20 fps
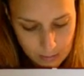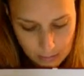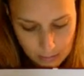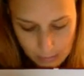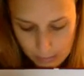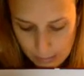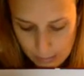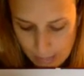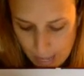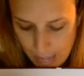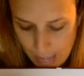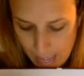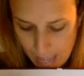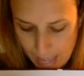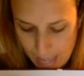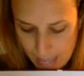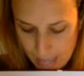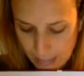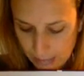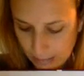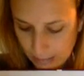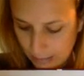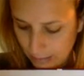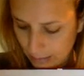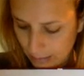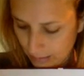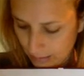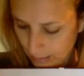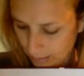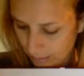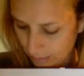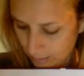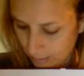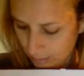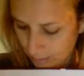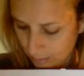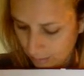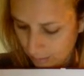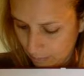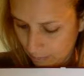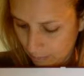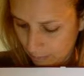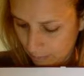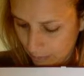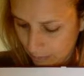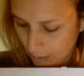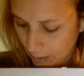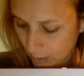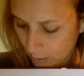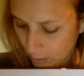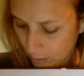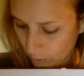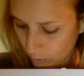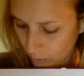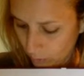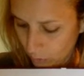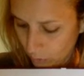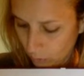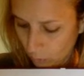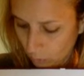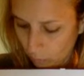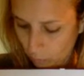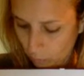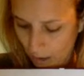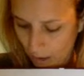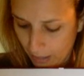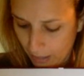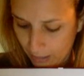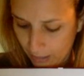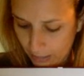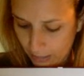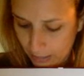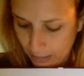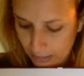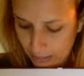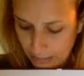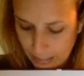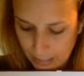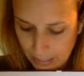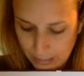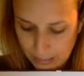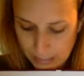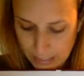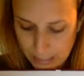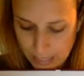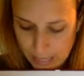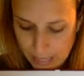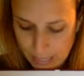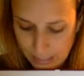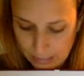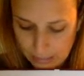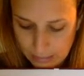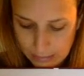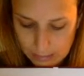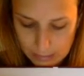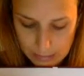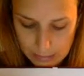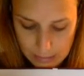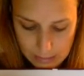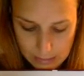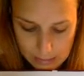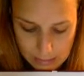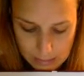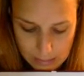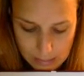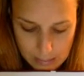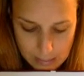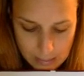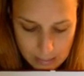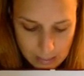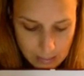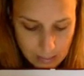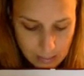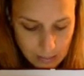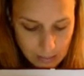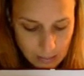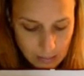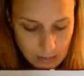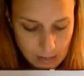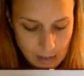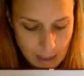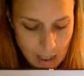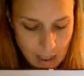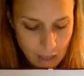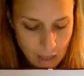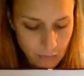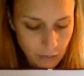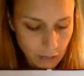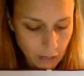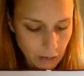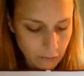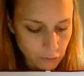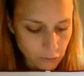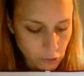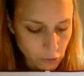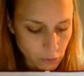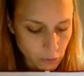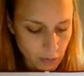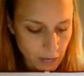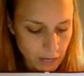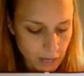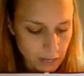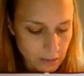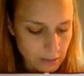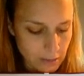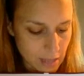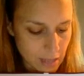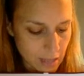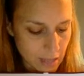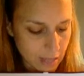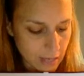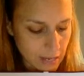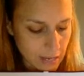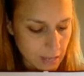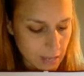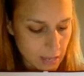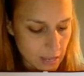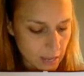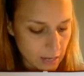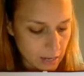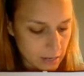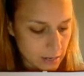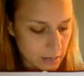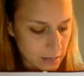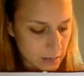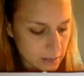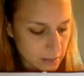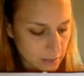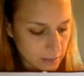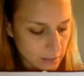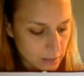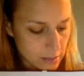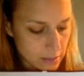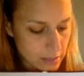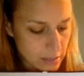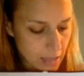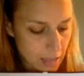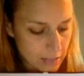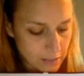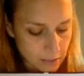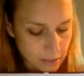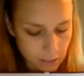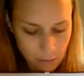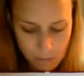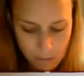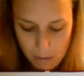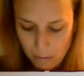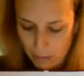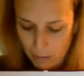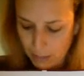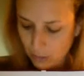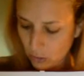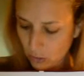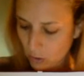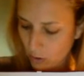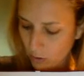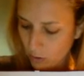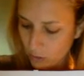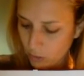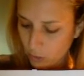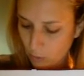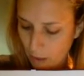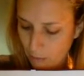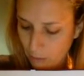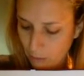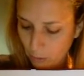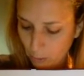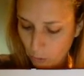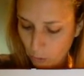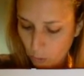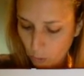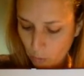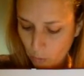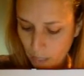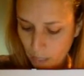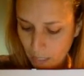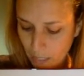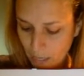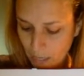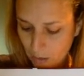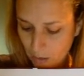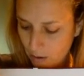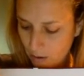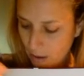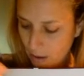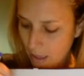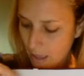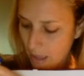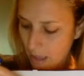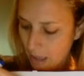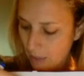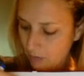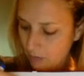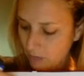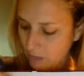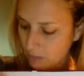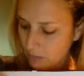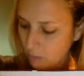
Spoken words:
to eighths to finally 16ths. Now that I've traded that in, that's going to be my turn. So I'm going to look right here at this